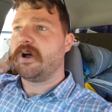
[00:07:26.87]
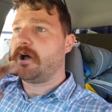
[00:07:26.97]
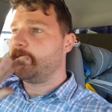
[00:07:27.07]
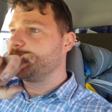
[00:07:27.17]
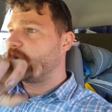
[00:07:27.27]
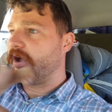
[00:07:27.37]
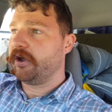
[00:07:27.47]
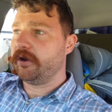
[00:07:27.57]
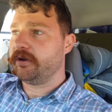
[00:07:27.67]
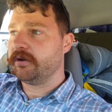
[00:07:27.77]
I'll
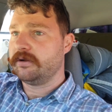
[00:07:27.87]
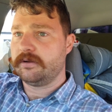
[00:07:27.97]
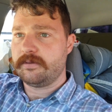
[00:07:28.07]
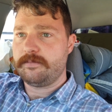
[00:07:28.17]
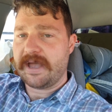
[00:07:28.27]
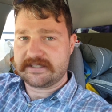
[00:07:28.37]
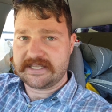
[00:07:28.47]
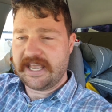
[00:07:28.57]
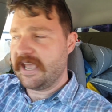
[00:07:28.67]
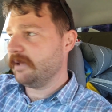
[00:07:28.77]
go back to
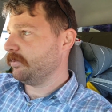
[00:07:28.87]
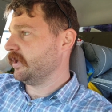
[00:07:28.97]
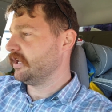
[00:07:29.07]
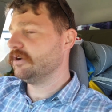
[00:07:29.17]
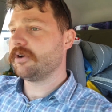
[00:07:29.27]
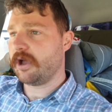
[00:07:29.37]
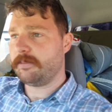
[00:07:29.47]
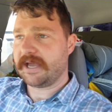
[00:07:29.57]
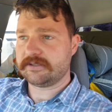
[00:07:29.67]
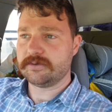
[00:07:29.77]
camp and he'll go
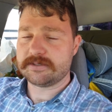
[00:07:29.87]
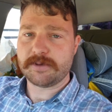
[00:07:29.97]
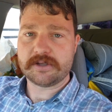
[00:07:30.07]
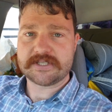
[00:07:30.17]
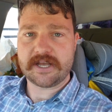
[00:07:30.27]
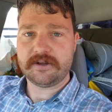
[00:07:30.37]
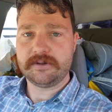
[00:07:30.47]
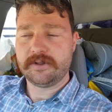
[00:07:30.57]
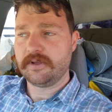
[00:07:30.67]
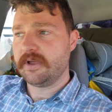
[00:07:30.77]
back to his
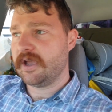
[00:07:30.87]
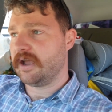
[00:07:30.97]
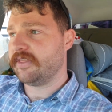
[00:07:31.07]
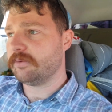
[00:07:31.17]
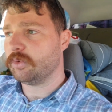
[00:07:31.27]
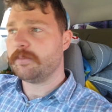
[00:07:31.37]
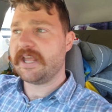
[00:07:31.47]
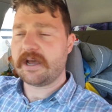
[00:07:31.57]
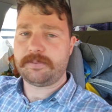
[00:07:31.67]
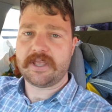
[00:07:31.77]
motel and then we'll
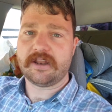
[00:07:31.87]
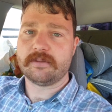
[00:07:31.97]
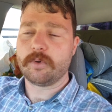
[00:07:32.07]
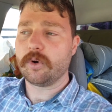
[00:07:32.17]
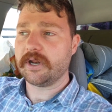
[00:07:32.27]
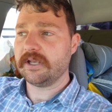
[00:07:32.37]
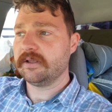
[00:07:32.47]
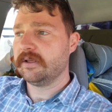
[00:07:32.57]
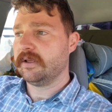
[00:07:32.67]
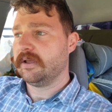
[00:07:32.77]
meet up again in the
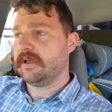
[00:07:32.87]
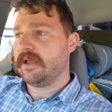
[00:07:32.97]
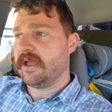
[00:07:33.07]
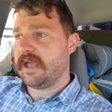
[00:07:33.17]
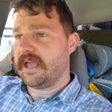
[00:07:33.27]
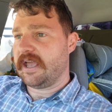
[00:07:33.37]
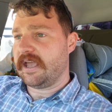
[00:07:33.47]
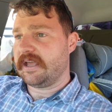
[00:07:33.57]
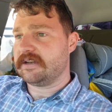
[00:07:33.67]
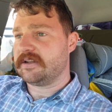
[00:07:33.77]
morning
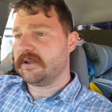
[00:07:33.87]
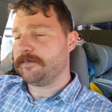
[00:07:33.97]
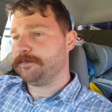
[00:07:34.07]
and